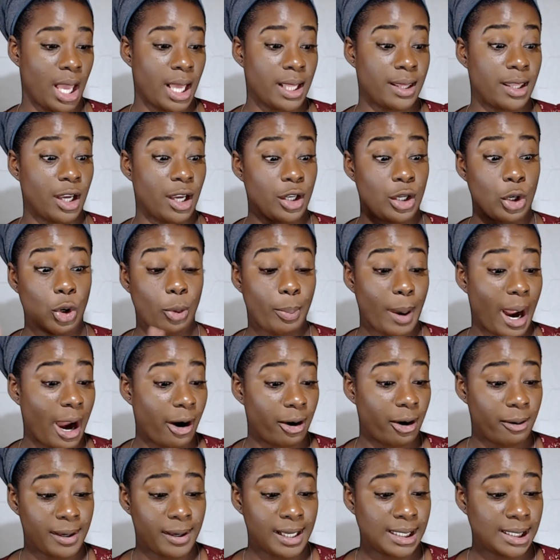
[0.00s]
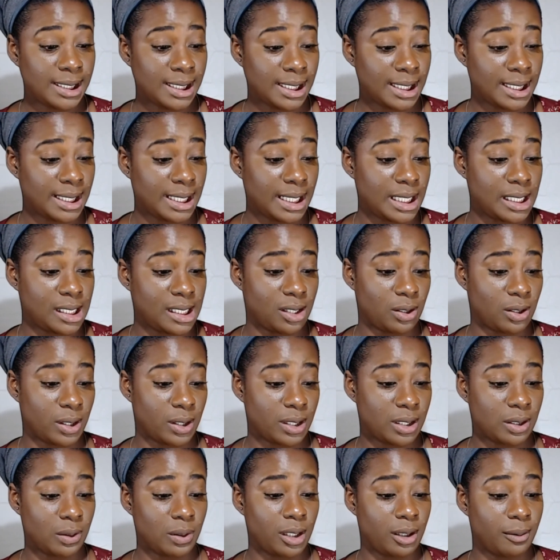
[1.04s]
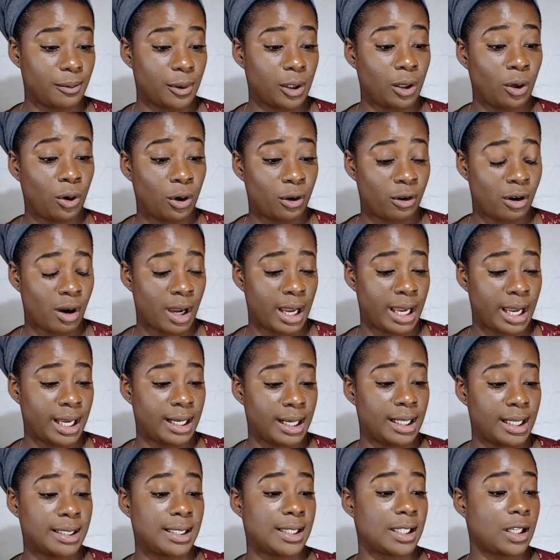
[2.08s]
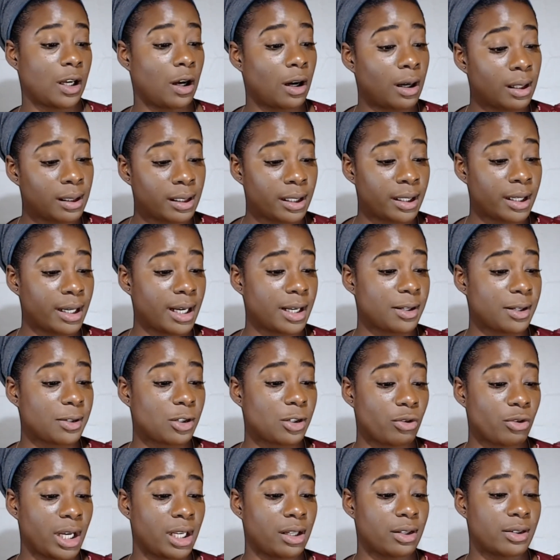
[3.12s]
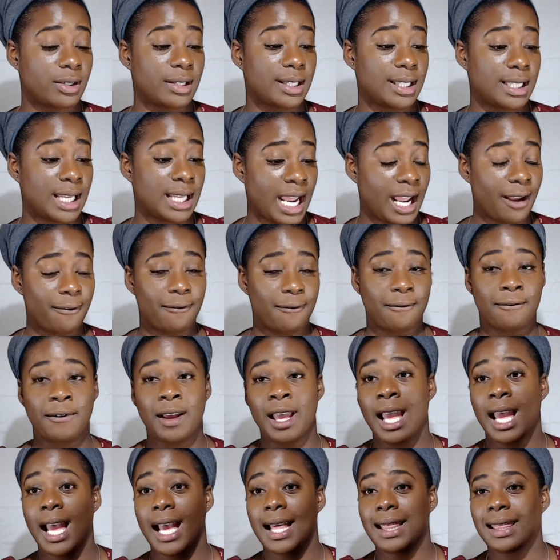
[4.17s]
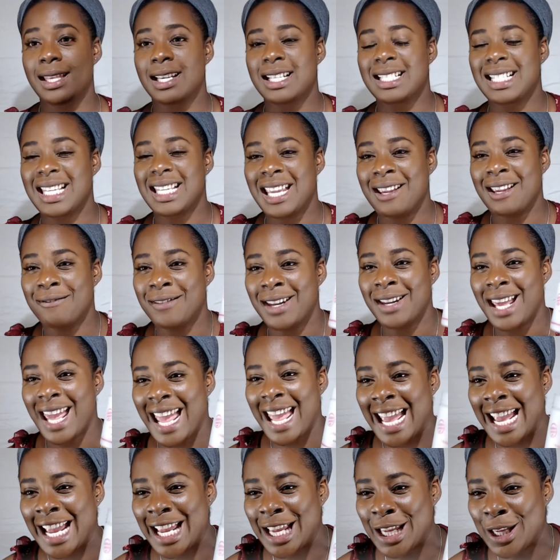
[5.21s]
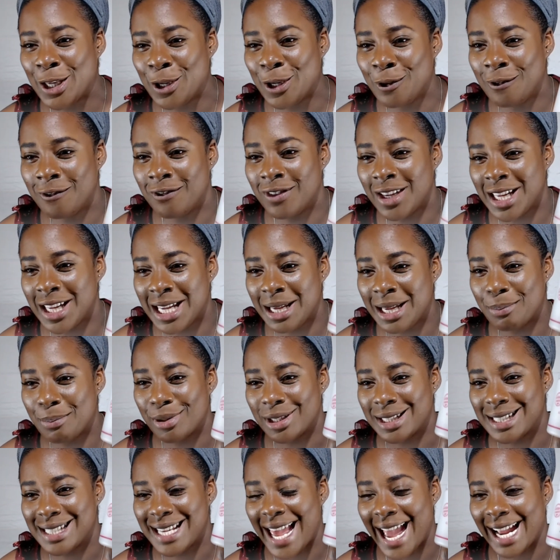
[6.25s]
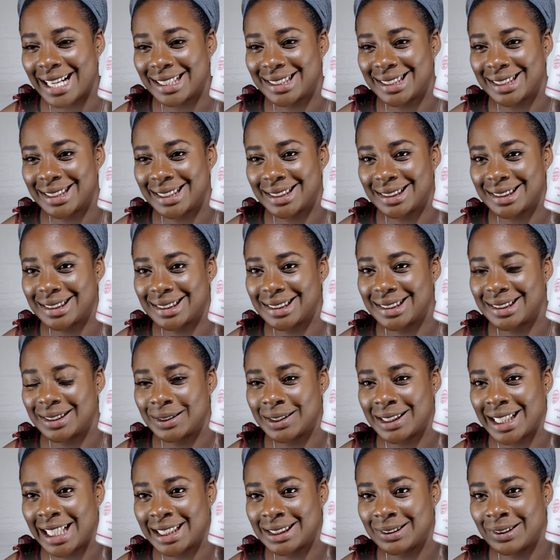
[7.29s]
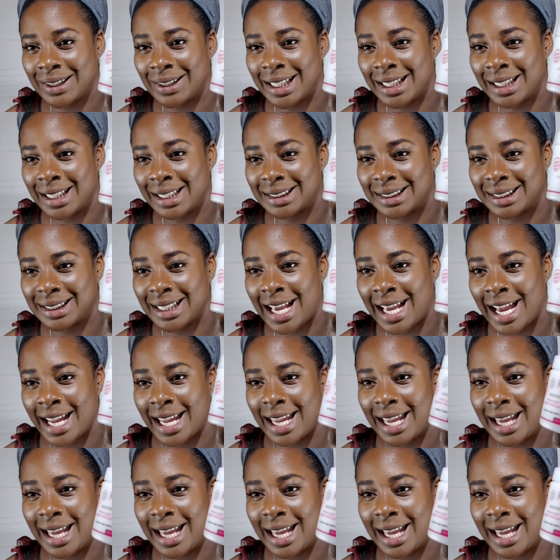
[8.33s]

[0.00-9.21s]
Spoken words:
There are no parabens in this or sodium chloride. It's color and straightener safe, and there's even a UV protectant. So that's what it looks like.